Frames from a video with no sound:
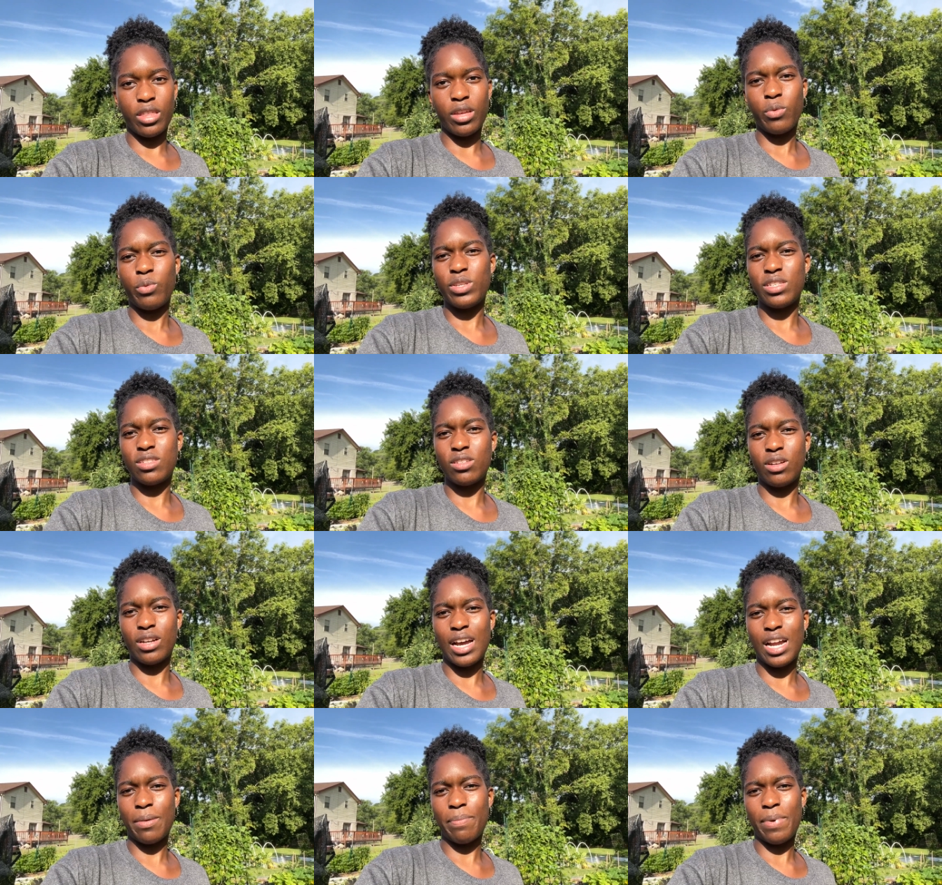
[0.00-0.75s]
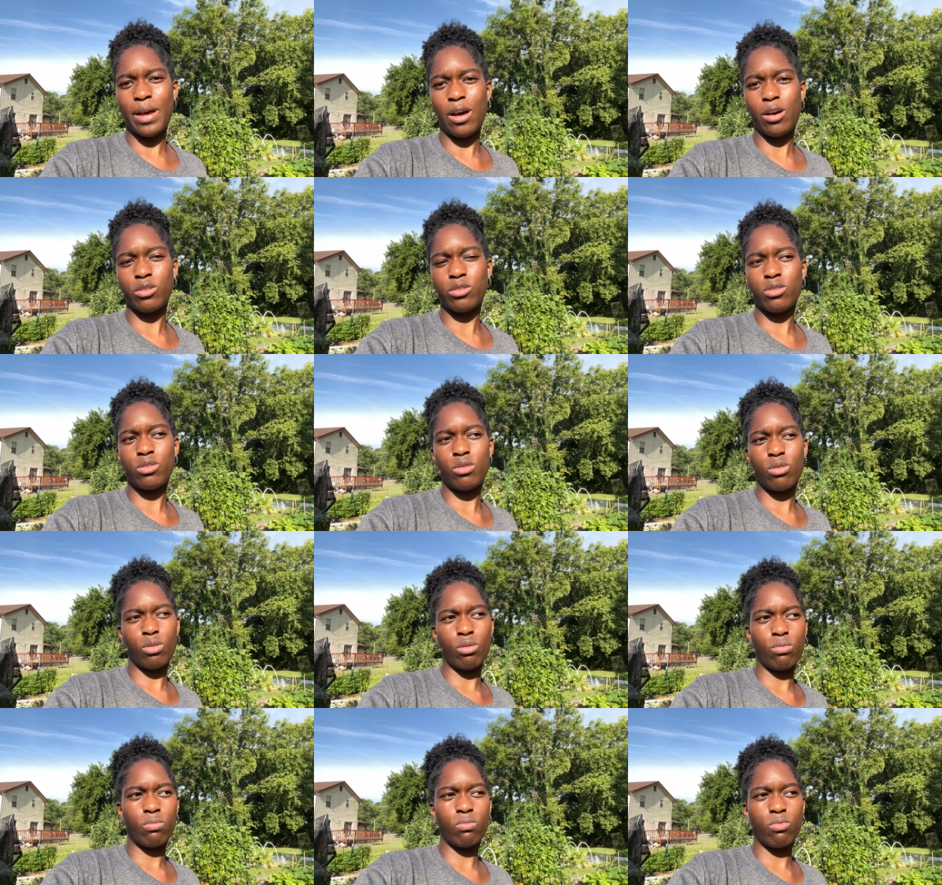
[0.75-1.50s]
We still got about
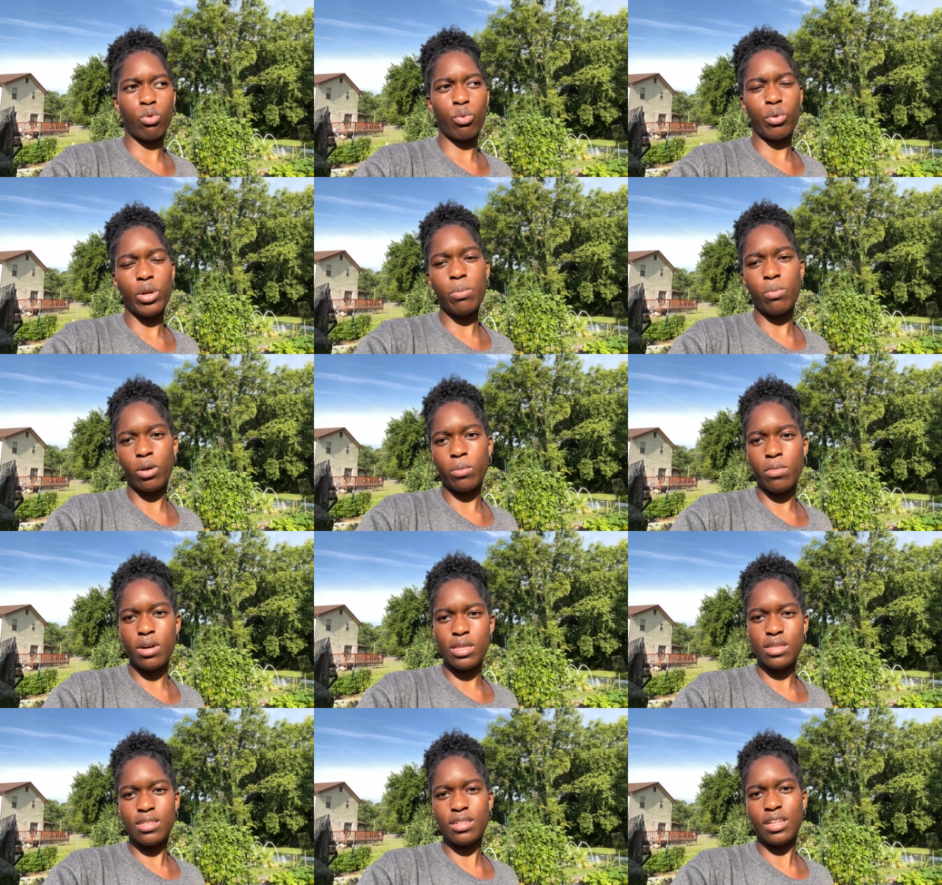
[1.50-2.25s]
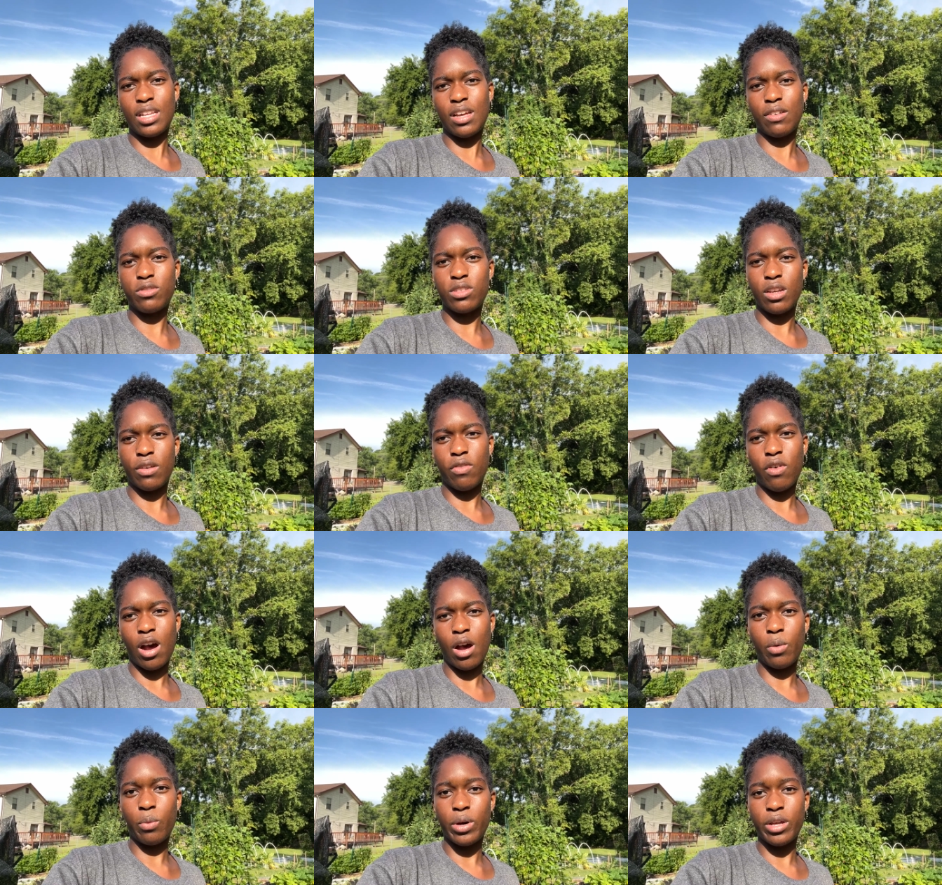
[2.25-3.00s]
3 more months left of
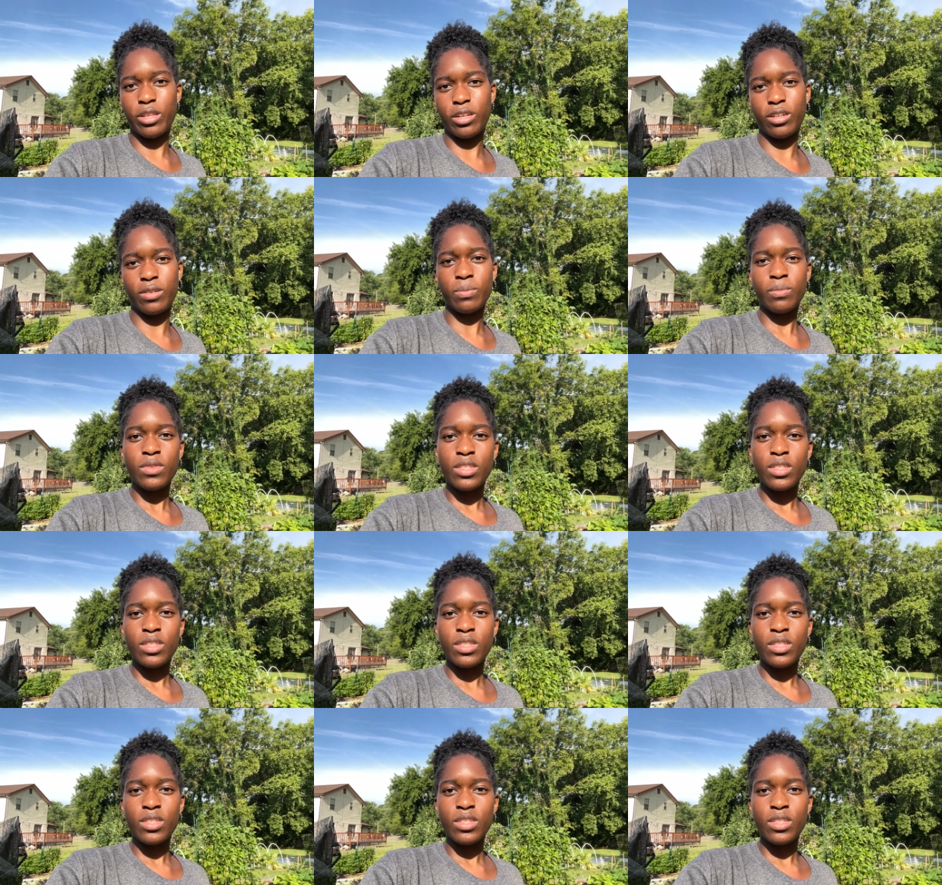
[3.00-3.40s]
hot weather,